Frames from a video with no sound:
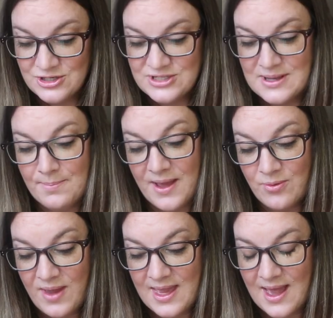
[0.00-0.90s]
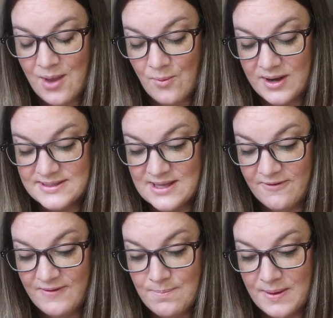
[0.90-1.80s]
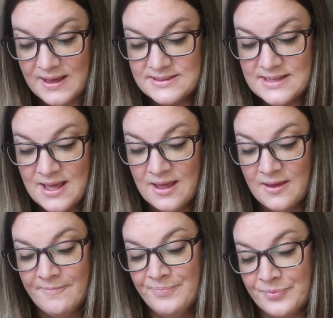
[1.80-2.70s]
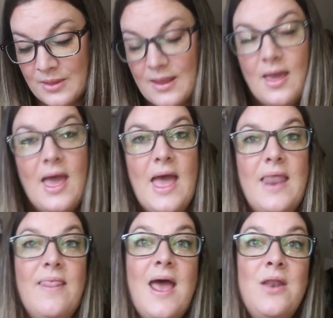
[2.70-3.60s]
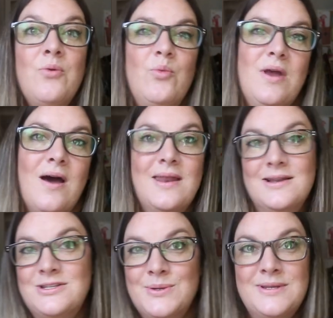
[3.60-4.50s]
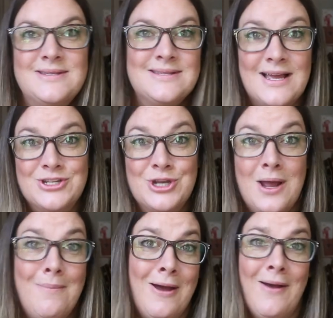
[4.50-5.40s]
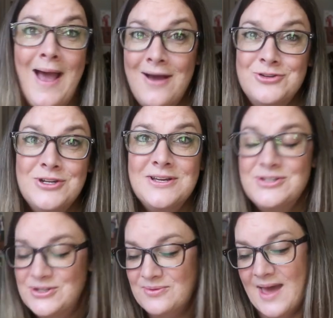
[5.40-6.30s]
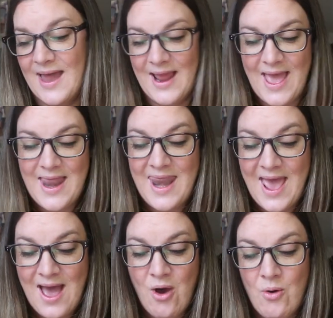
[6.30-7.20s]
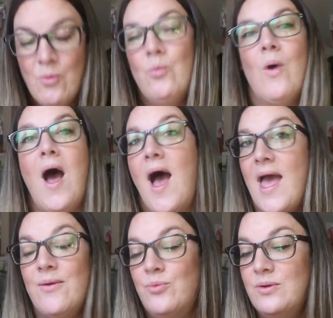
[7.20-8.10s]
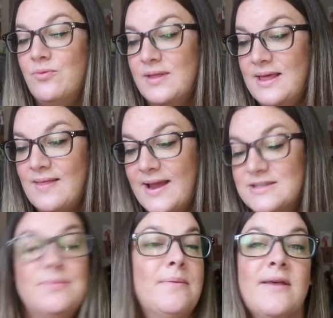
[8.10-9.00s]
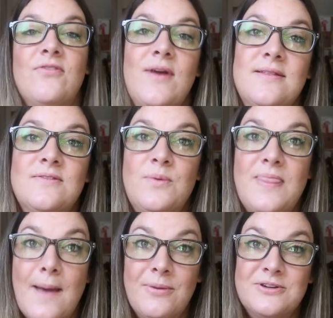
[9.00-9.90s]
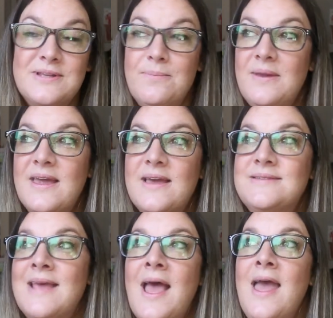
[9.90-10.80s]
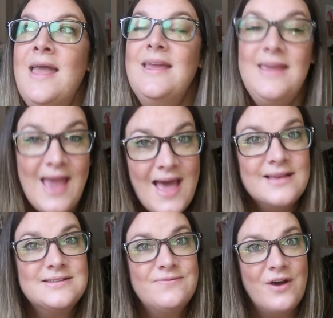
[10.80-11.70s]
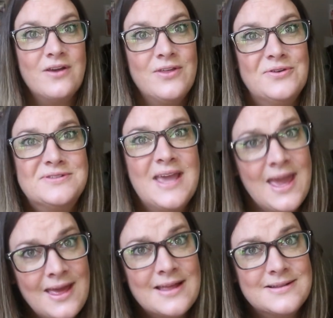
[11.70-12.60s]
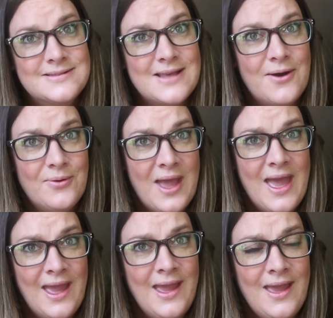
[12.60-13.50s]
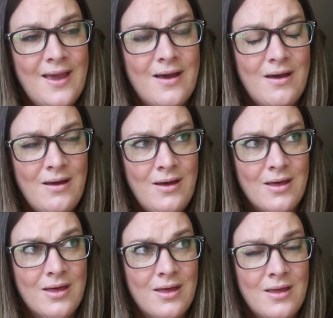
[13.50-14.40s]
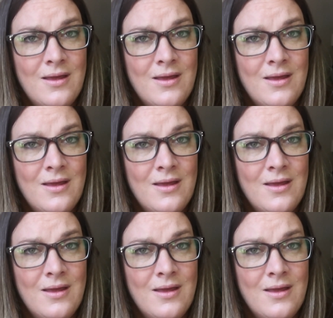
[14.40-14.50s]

And she said, by the way, I want to sell feet pics. And then we got into a discussion about how she could do that. And now I would really like to be best friends with that person because yes, fuck those kids, okay? Ugh.